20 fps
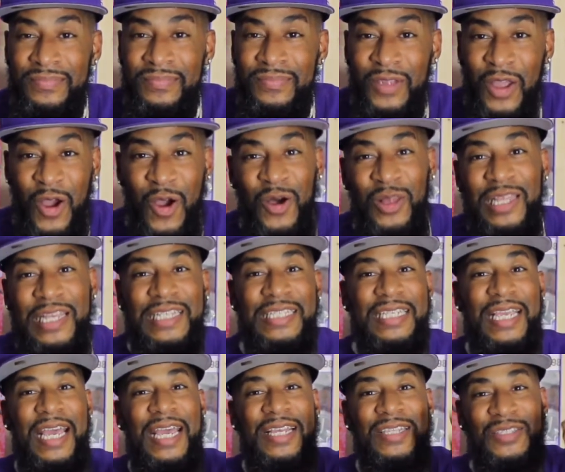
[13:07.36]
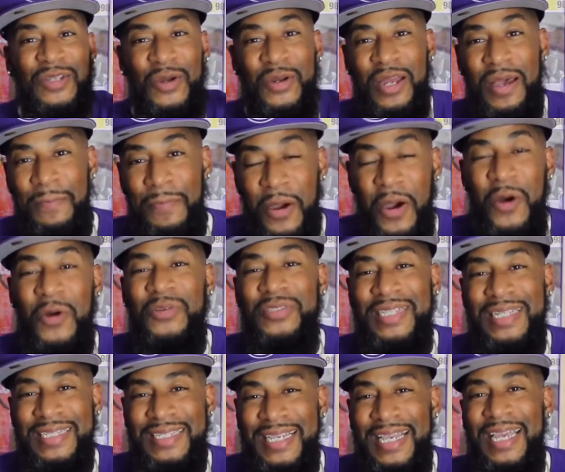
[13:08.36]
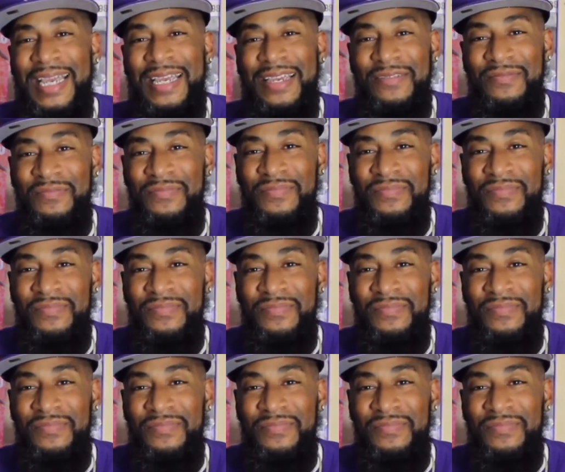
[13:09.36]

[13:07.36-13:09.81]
All these kids on the opposing team